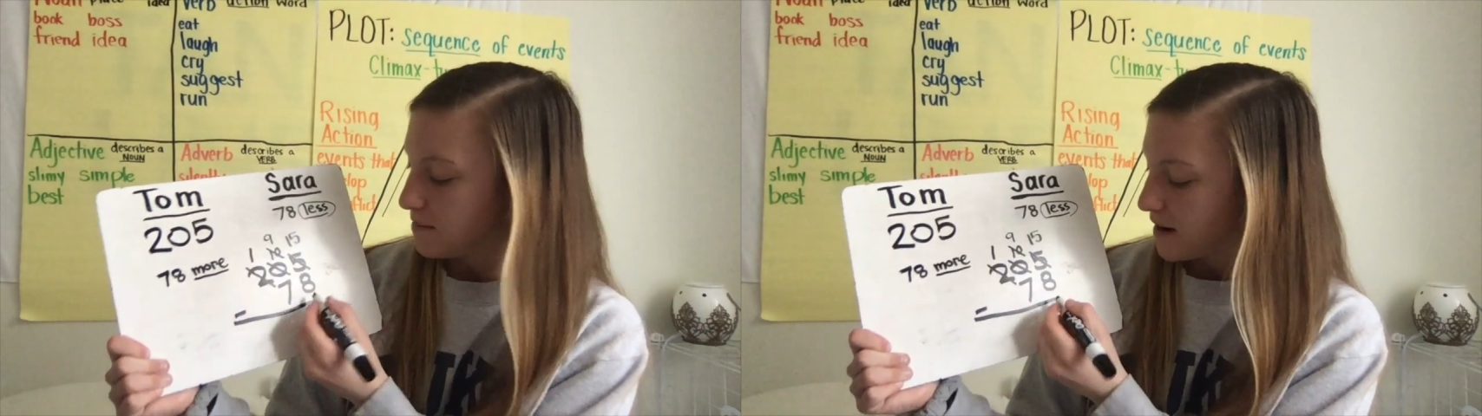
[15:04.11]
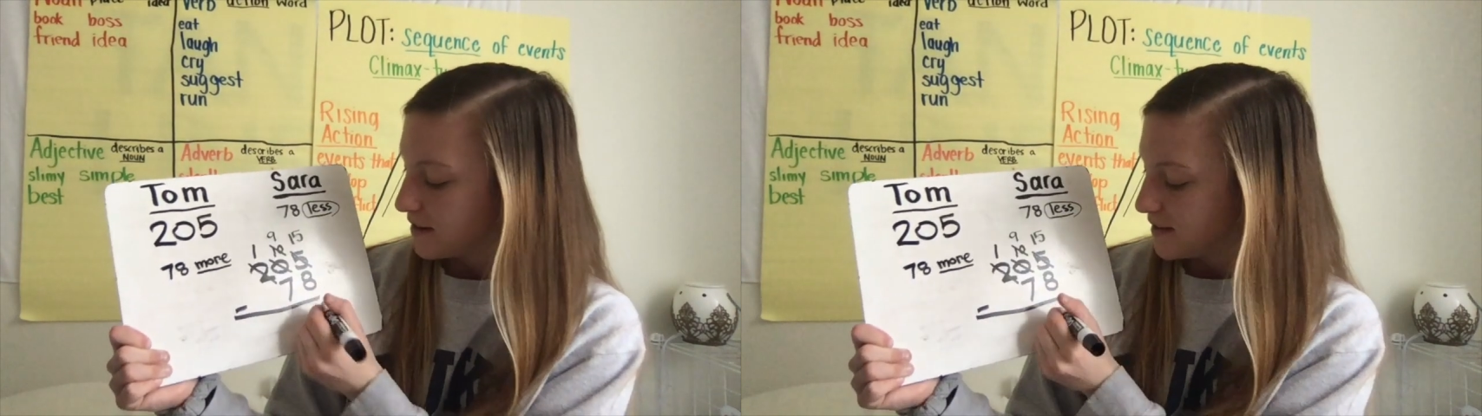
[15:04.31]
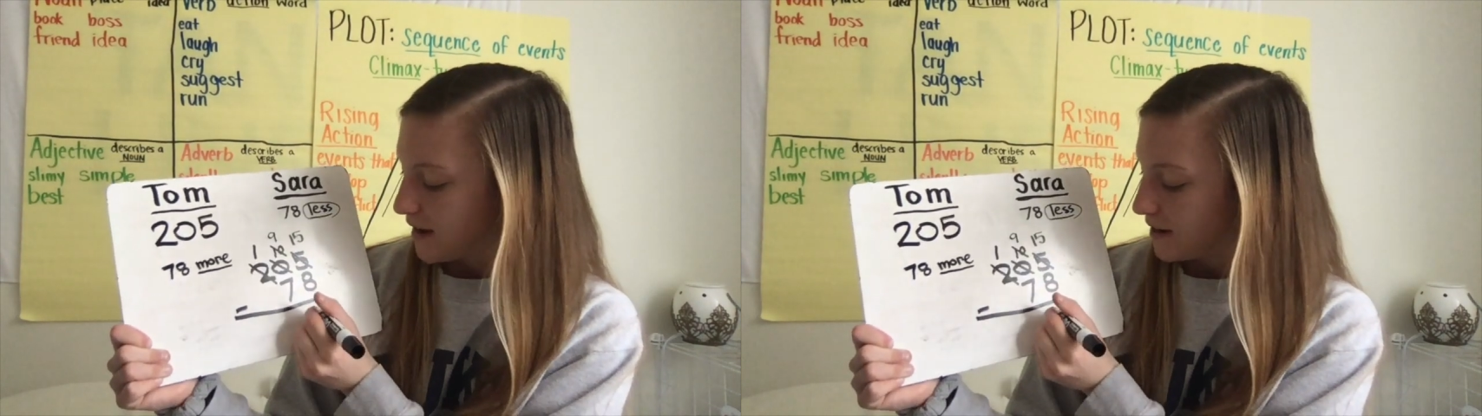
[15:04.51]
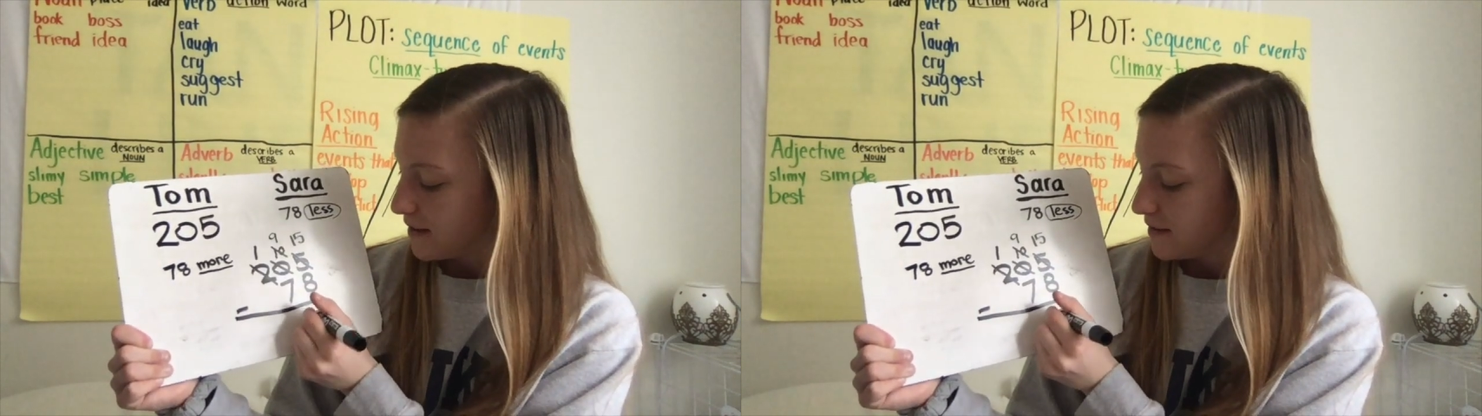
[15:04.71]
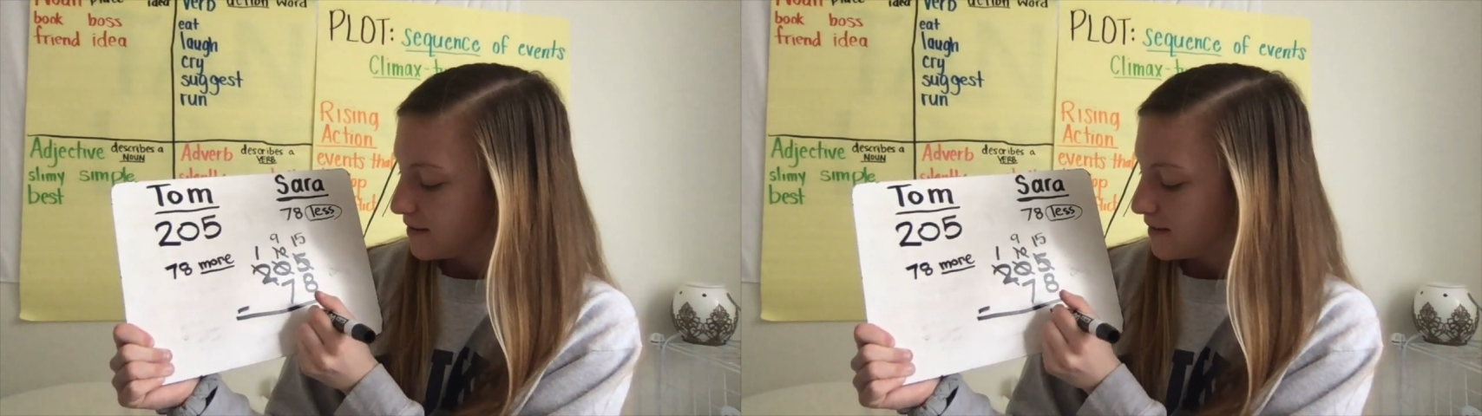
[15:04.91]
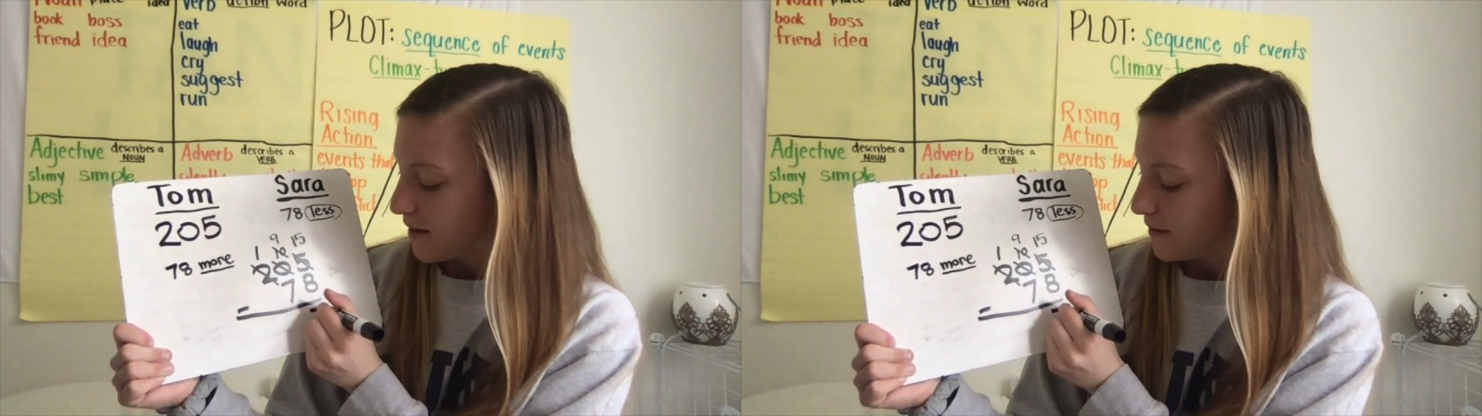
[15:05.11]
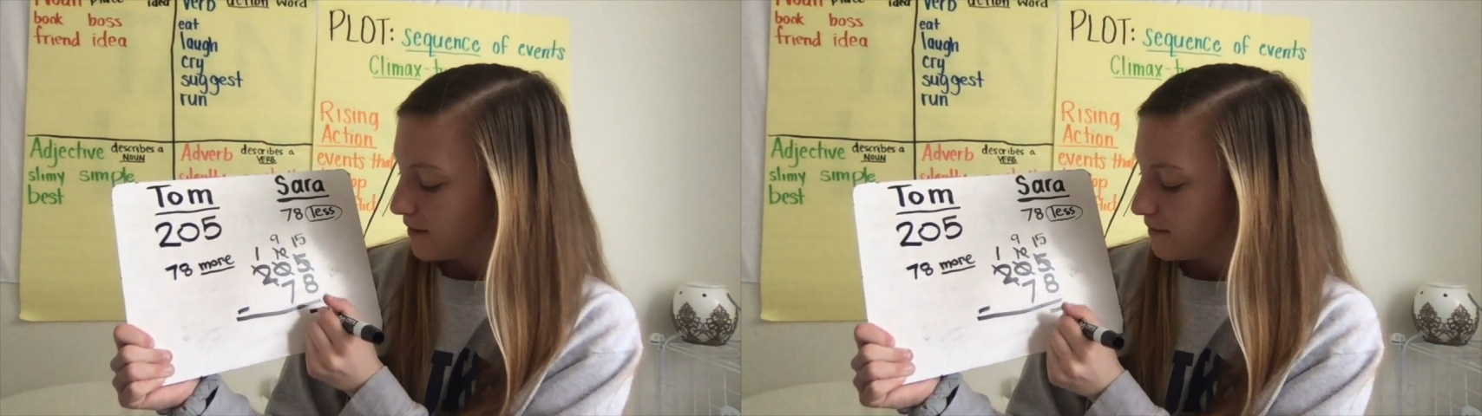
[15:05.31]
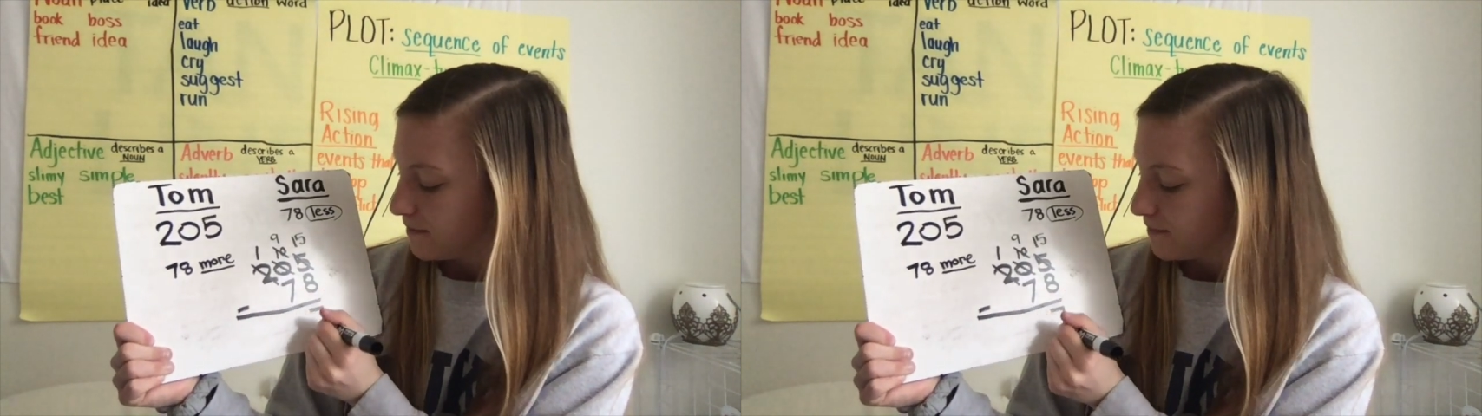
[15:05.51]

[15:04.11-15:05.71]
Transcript: minus 8 is 7.